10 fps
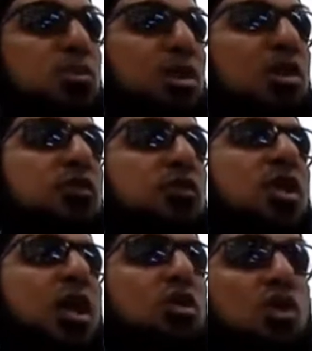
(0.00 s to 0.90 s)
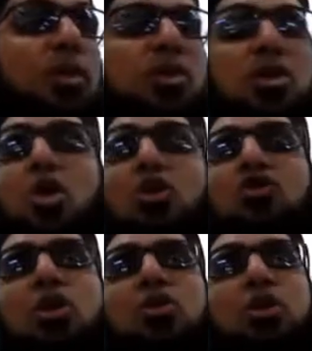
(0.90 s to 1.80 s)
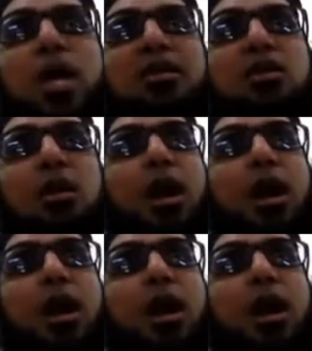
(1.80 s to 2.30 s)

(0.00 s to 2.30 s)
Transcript: meaning of the word as-Samad. You can look at